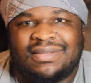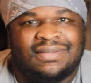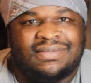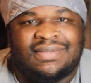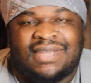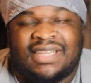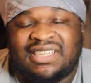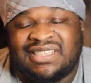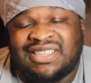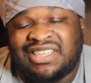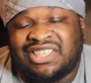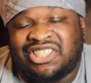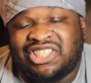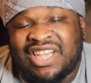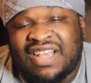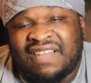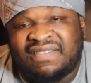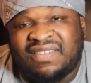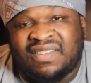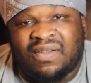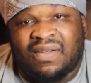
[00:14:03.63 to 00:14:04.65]
they just get
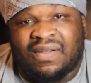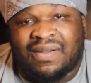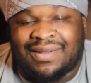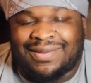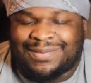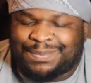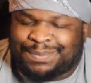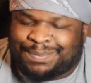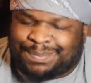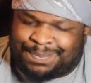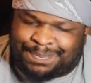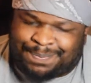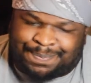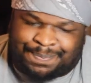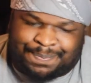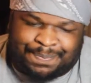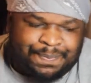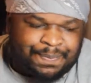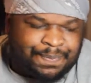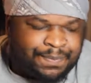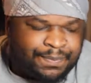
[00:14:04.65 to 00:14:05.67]
shafted on
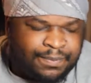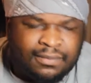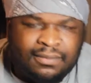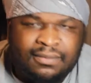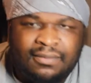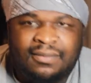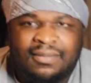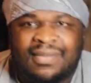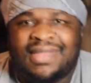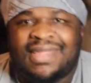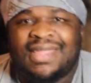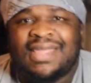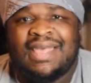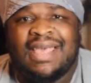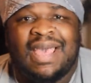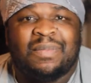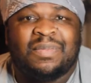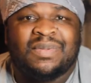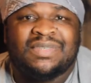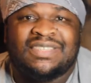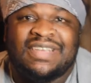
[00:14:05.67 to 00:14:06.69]
it. It
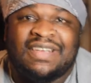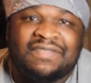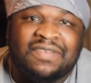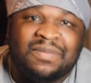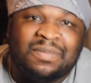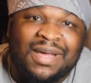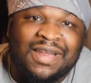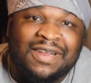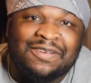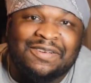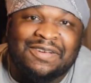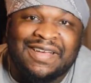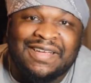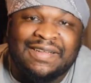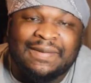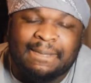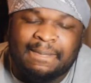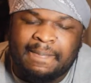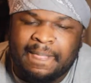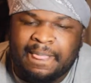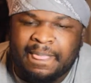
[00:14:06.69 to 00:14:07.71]
happens to everybody, right?
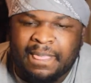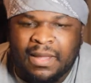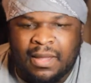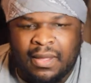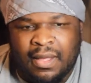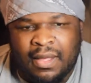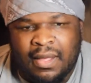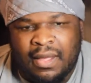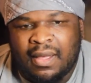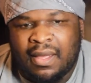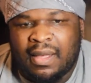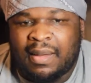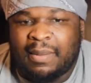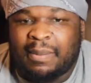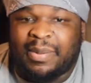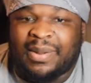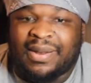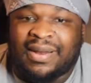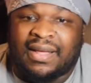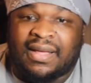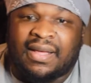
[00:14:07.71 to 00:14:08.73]

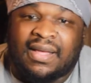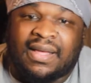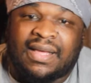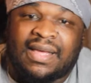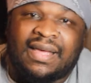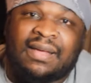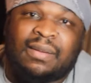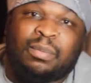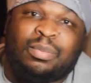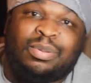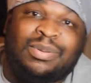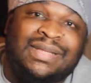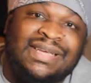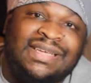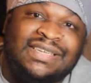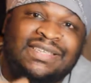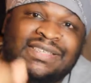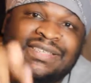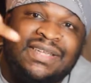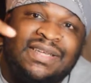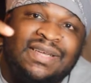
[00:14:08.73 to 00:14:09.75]
But again,
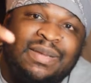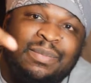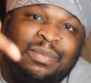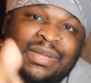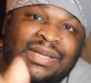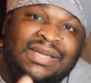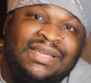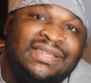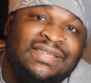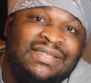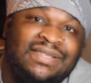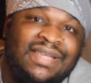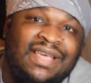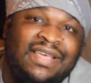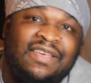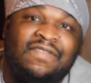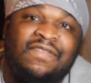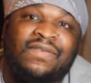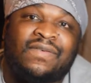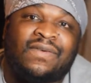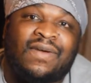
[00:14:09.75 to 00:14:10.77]
please, thank you
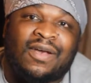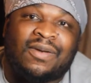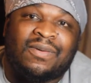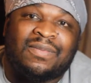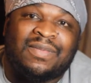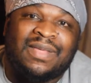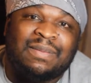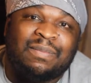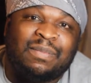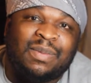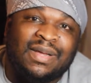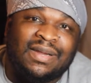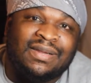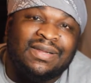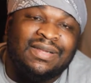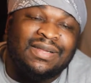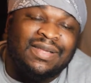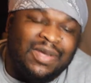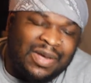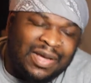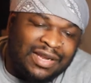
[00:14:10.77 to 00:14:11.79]
for rocking with me. But
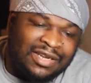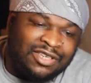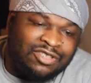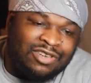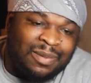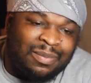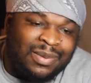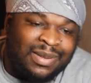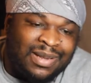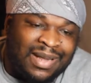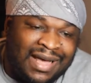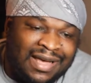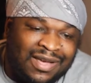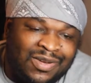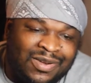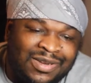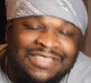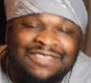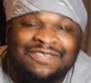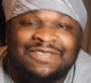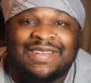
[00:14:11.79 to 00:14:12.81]
go ahead, drop a like on
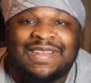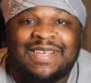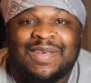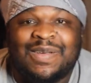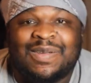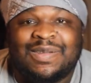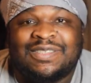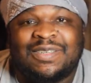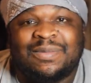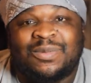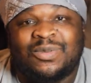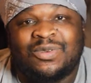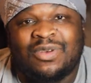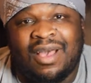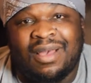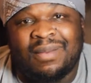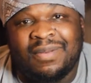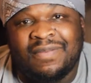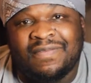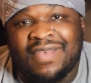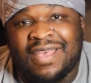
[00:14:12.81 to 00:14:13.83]
this video,
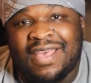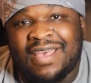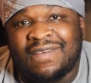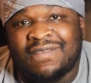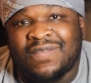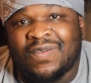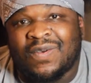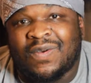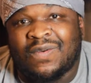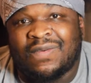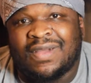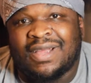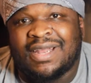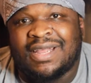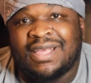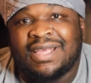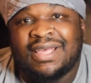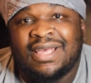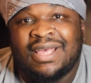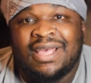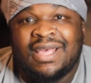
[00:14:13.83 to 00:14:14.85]
subscribe if you haven't
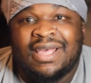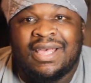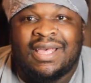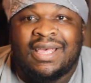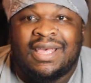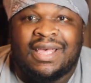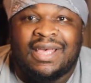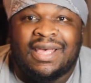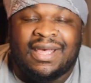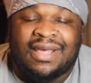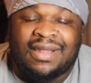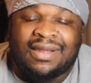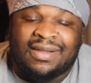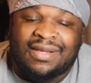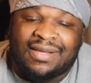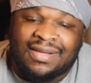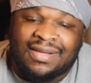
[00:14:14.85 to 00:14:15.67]
already. And